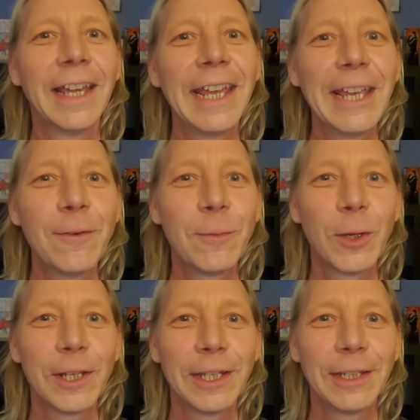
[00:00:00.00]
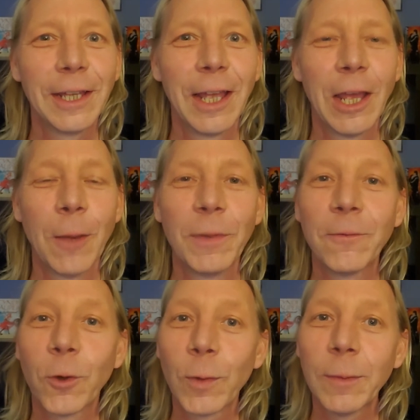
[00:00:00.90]
Hey everybody!
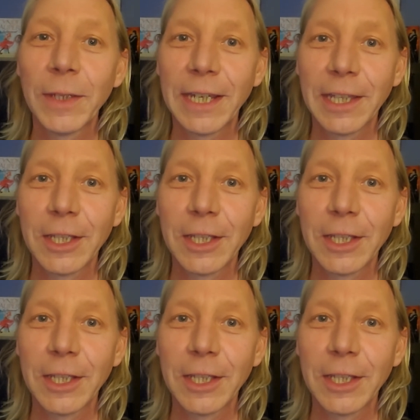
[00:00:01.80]
Before we begin